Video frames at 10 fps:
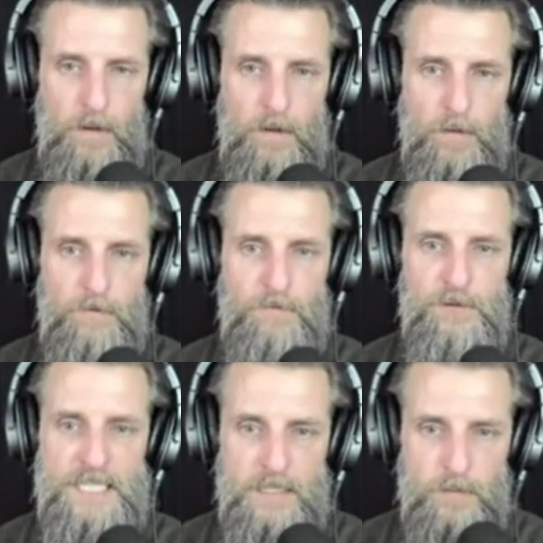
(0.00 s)
The
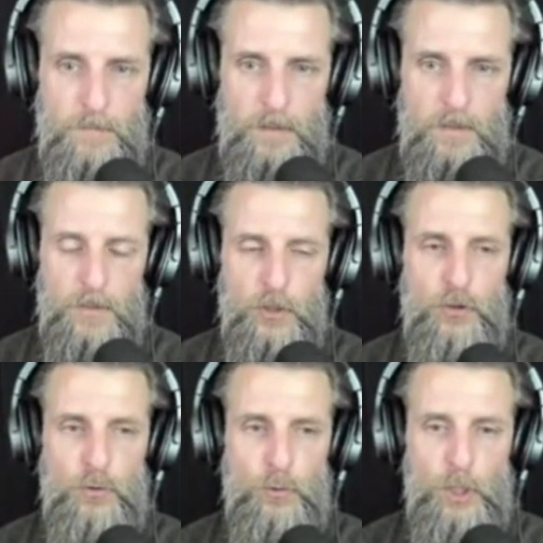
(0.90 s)
freedom
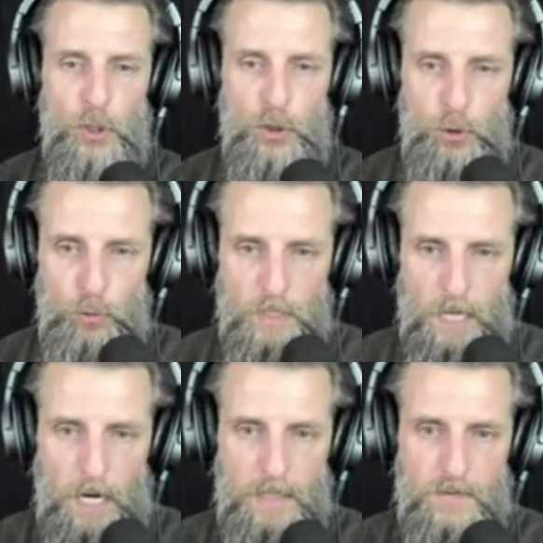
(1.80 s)
to
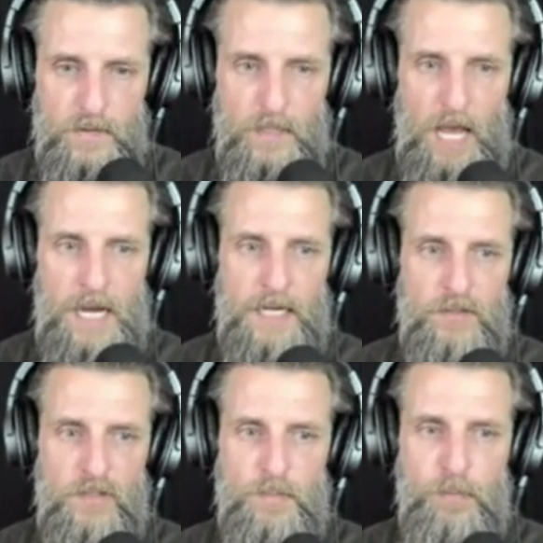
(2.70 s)
utilize and
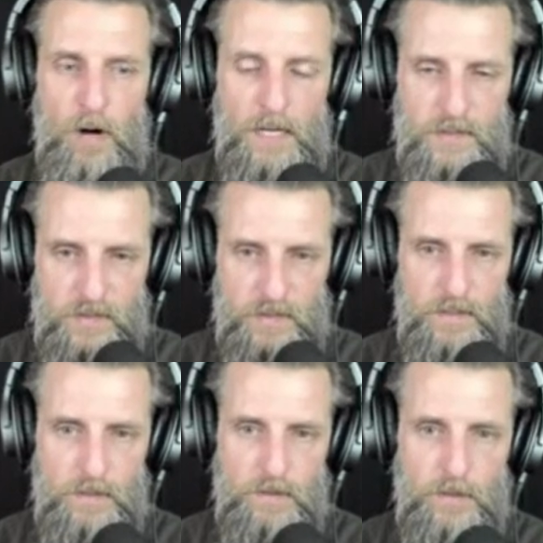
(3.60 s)
express
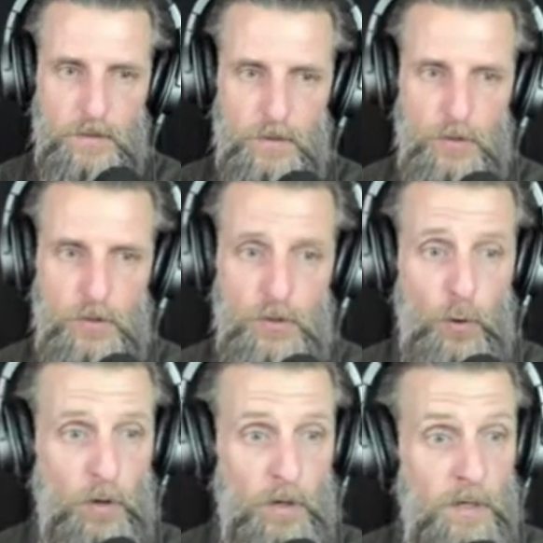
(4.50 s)

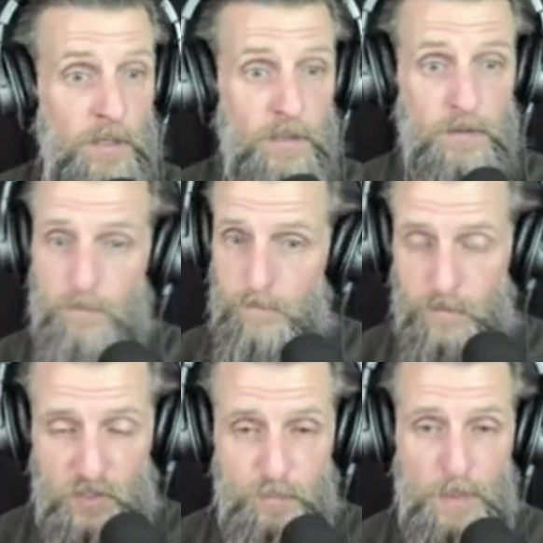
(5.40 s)
your
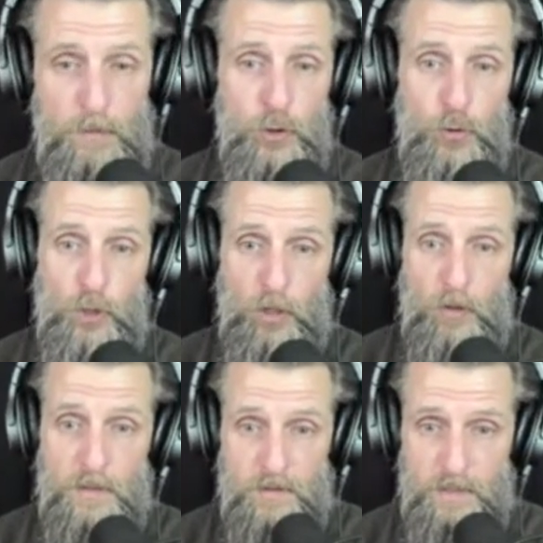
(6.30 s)
spiritual
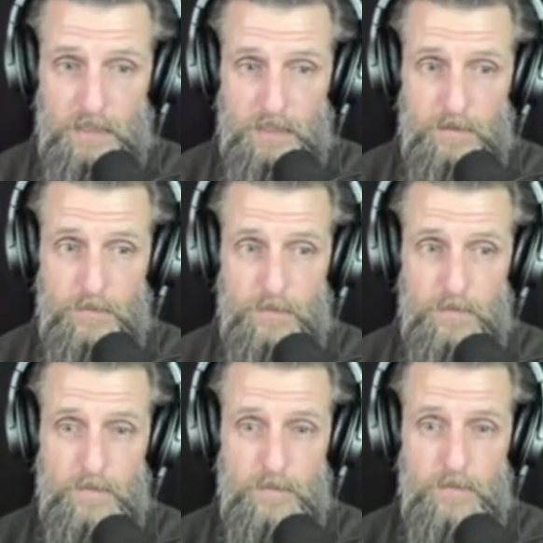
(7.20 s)
currency,
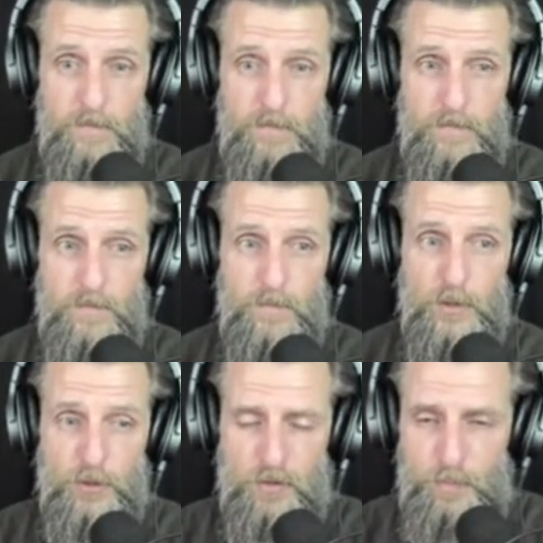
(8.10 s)

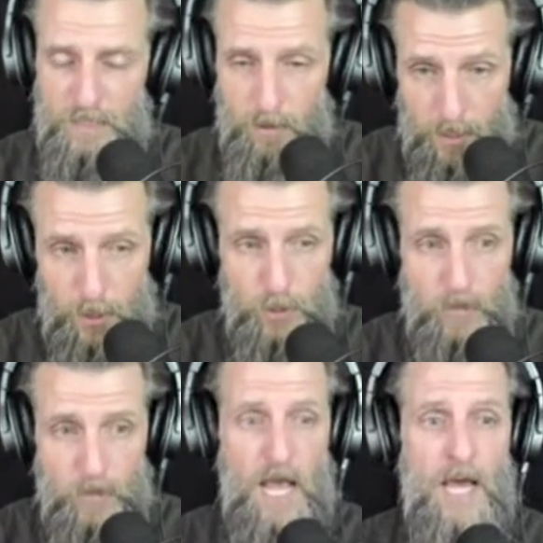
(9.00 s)
your spirit,
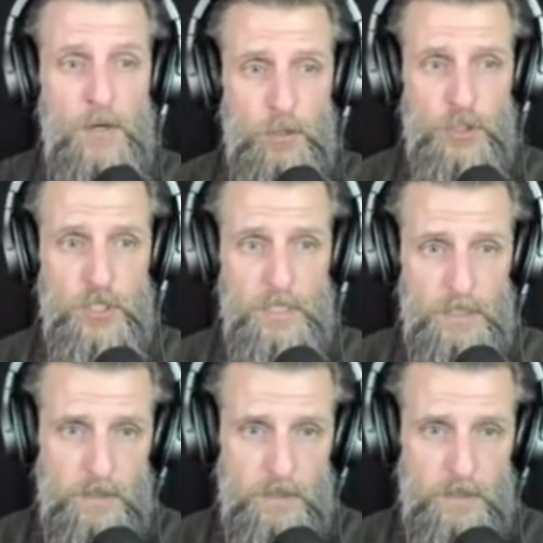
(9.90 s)
your energy.